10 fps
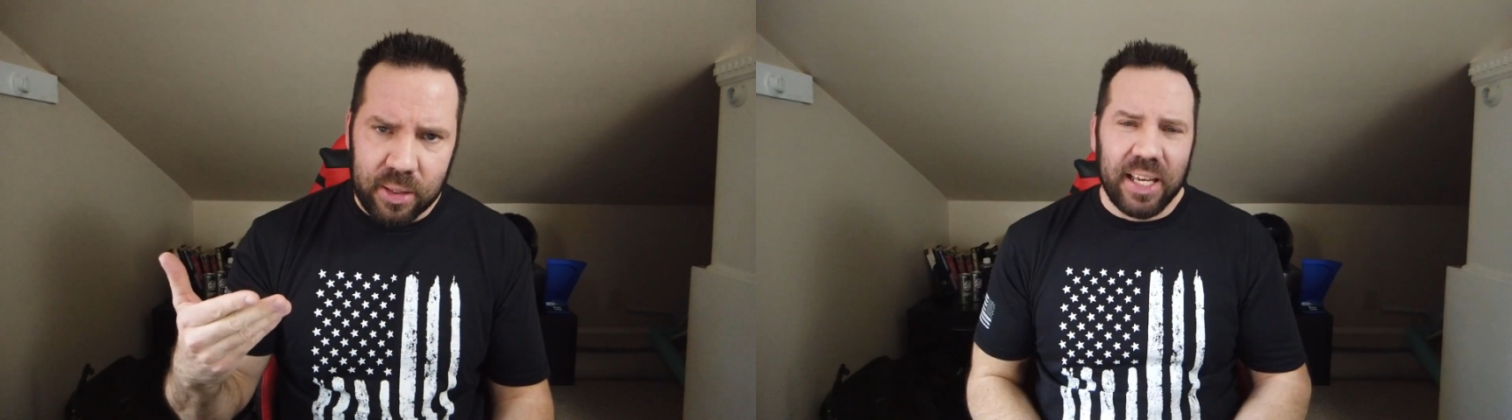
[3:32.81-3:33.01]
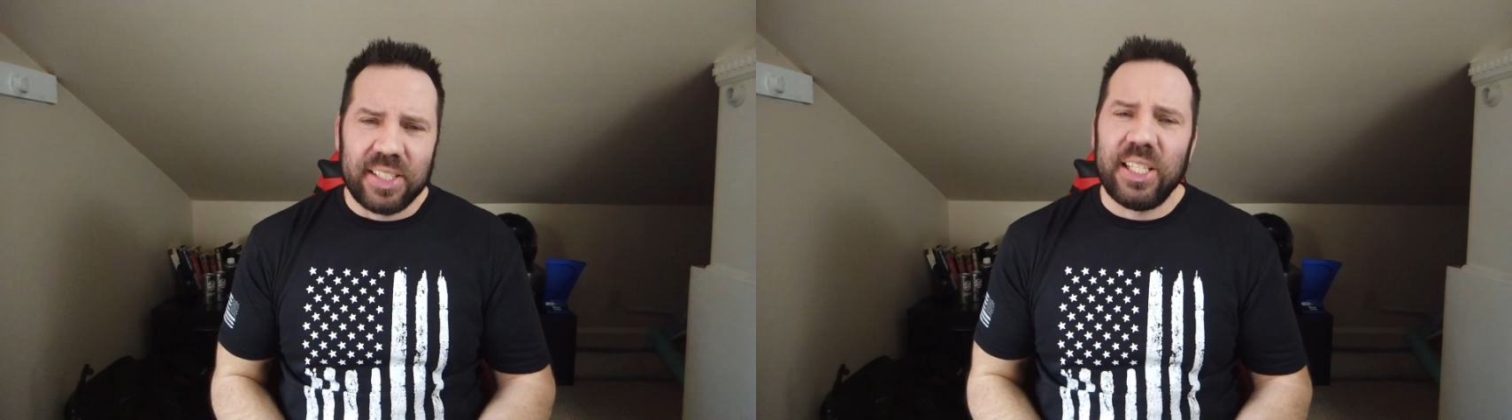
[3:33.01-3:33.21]

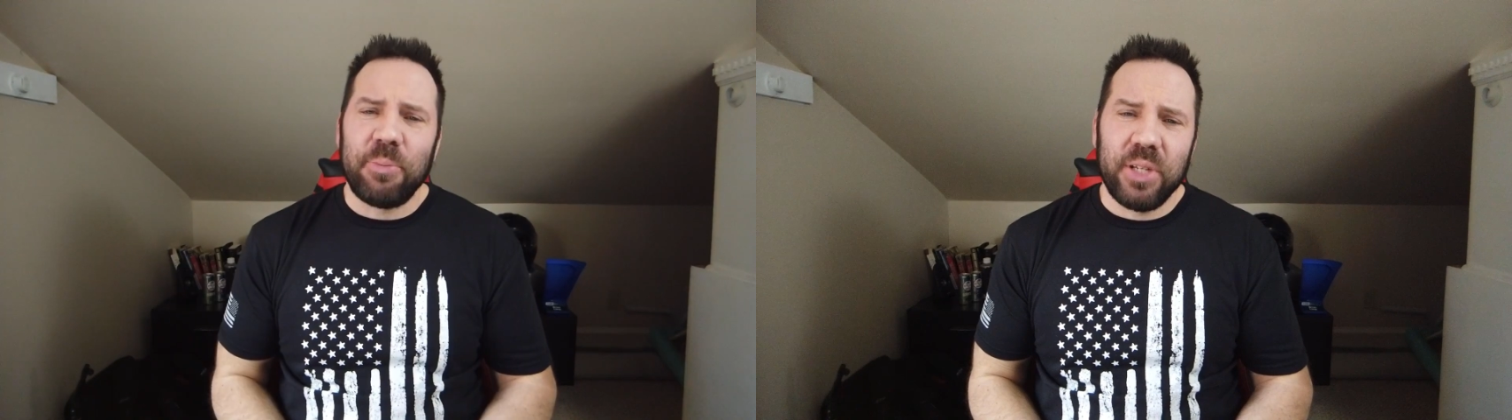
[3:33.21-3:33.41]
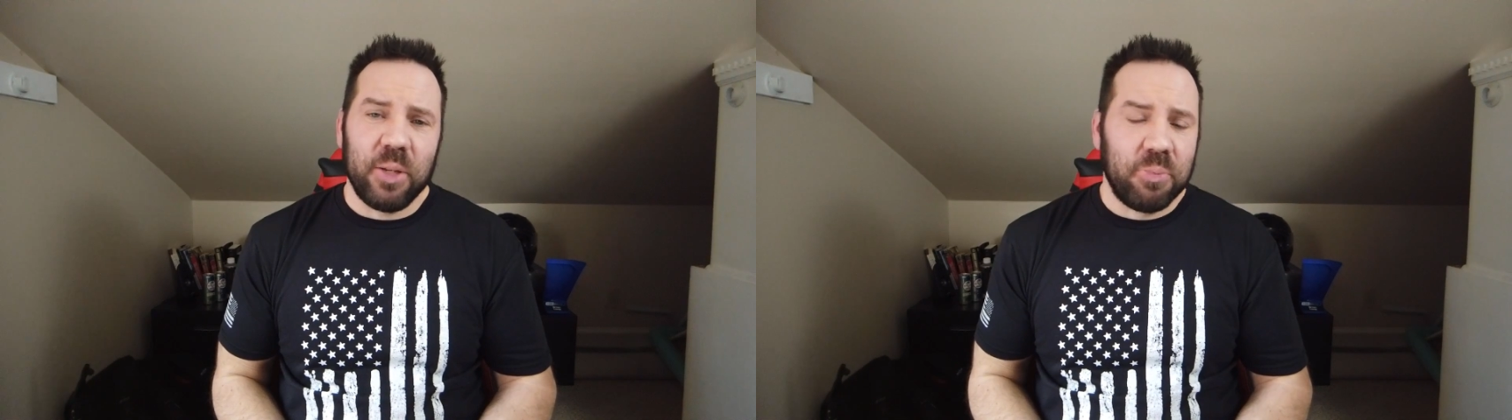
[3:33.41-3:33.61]

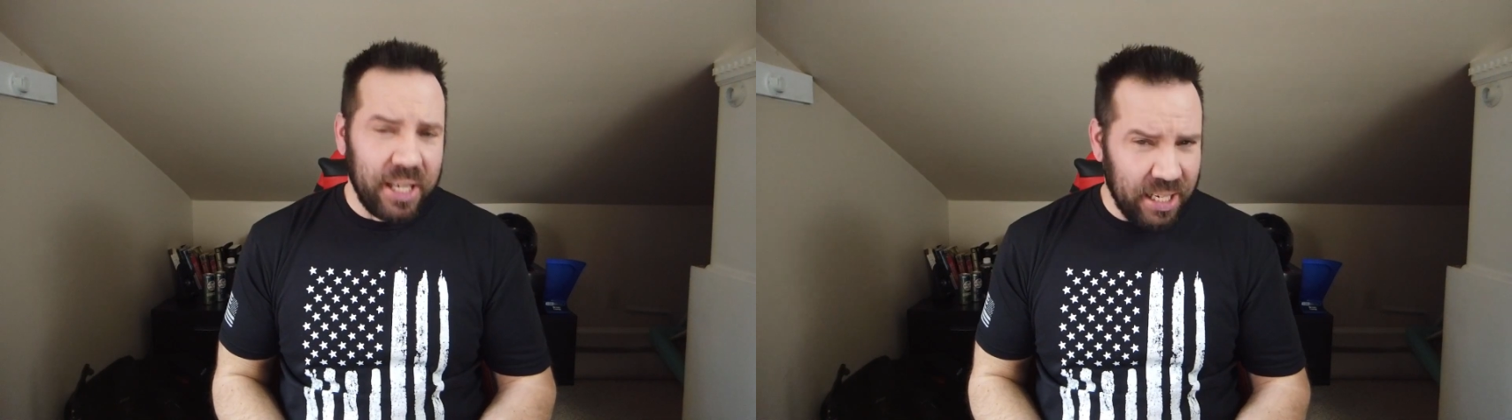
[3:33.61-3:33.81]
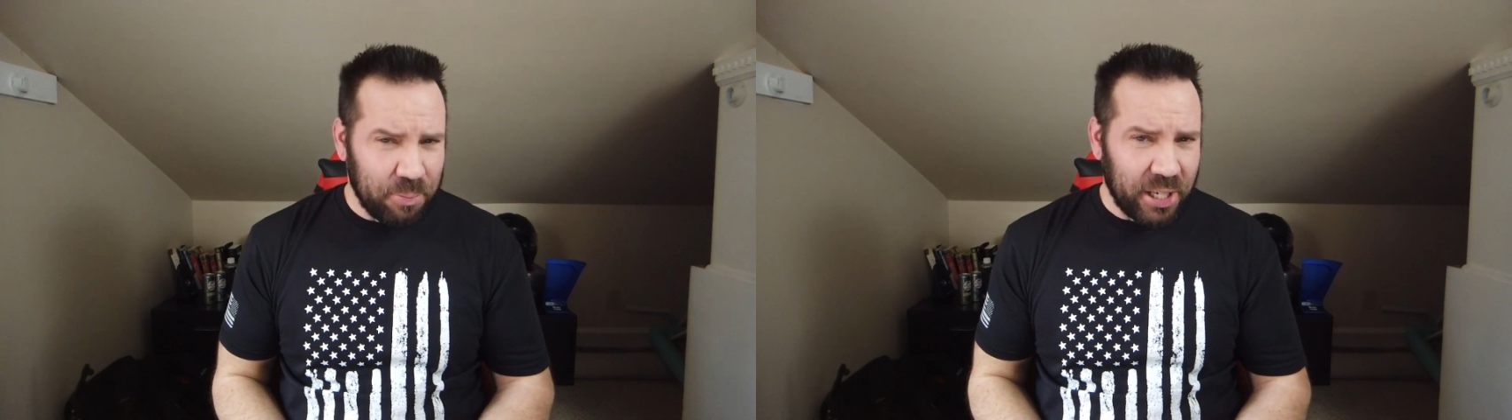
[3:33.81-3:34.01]
except eat
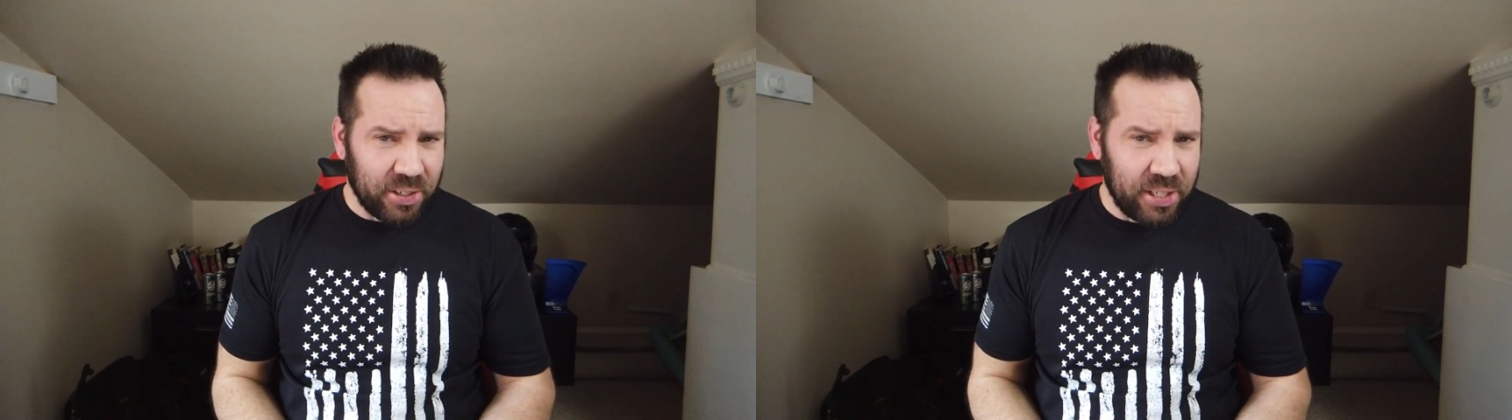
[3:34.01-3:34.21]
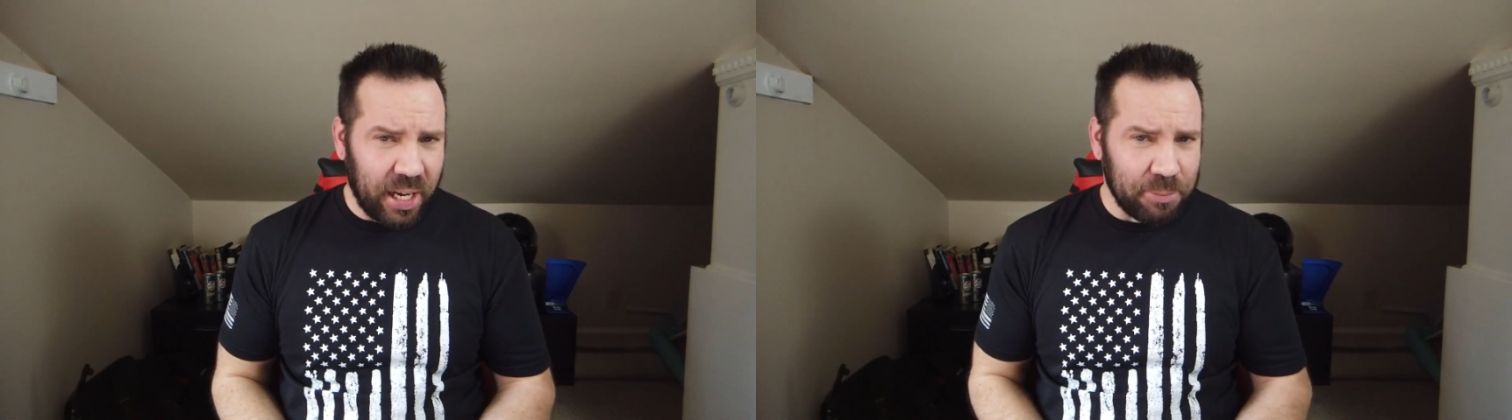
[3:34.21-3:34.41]
peanut
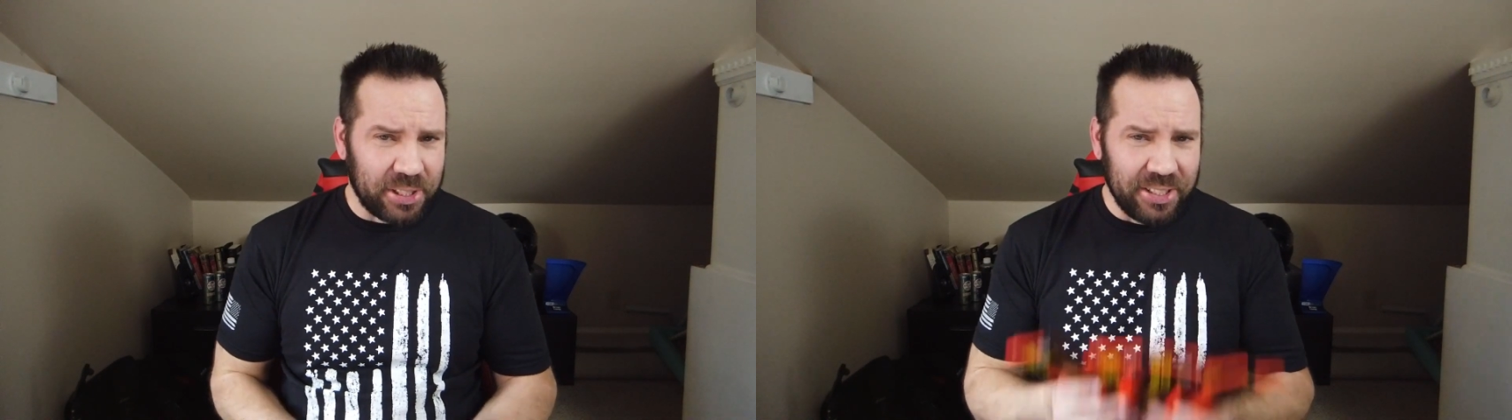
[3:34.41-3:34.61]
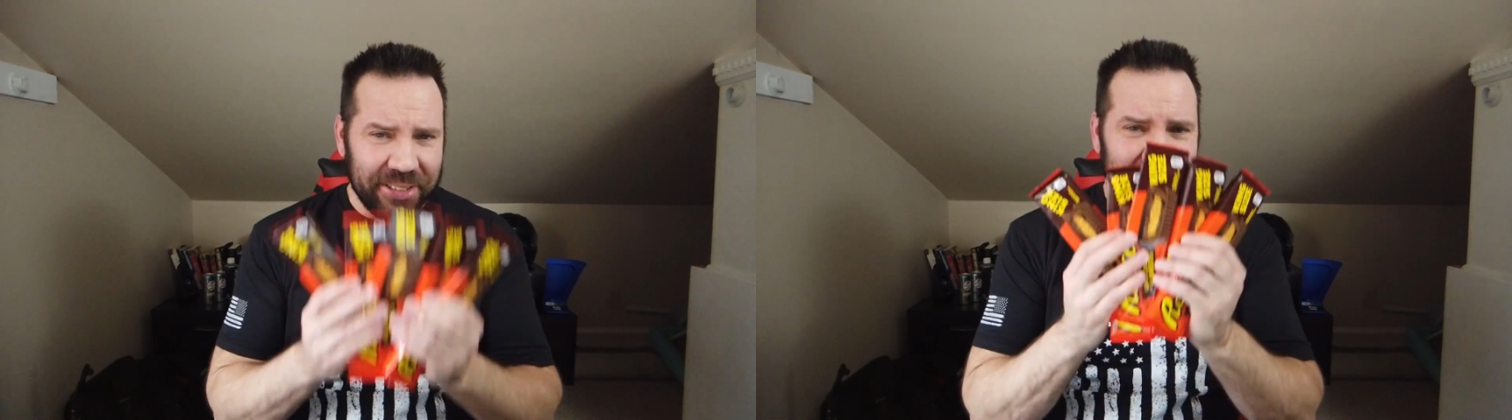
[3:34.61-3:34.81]
butter
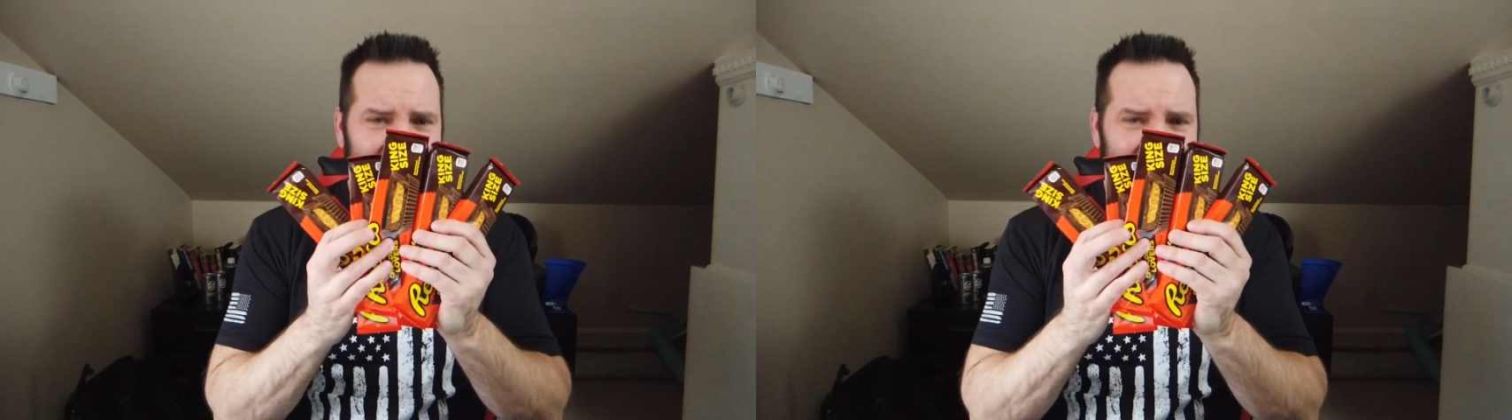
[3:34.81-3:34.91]
cups.